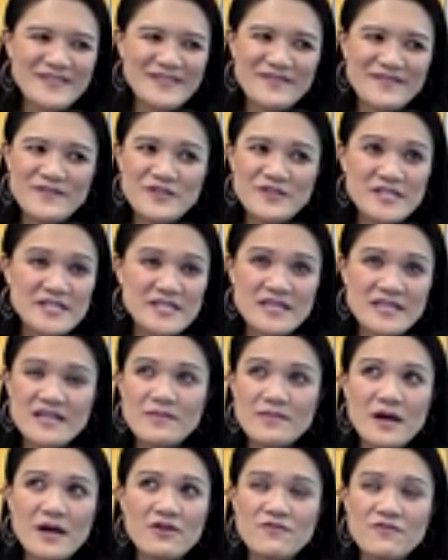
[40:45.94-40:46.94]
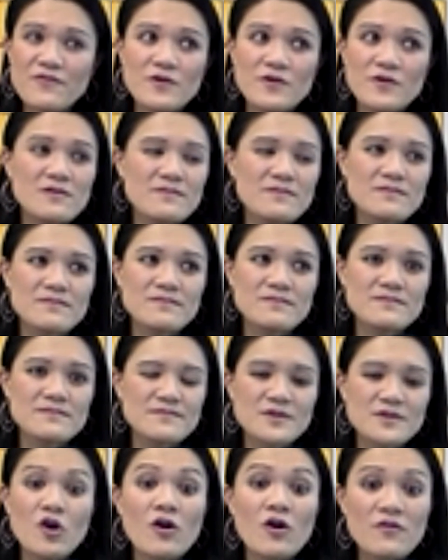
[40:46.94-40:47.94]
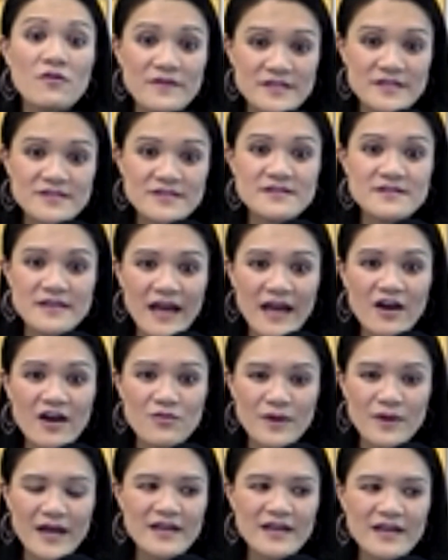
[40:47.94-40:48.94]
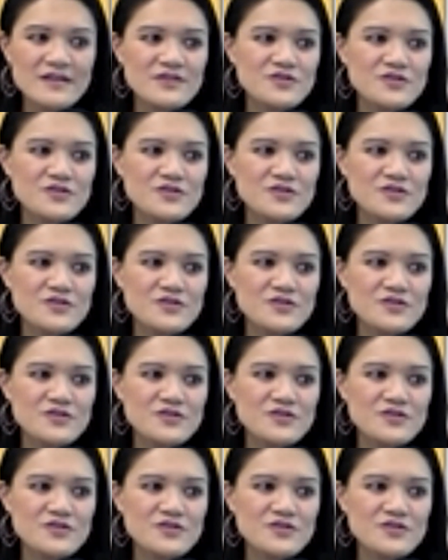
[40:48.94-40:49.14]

If you just think about from COVID to now, right?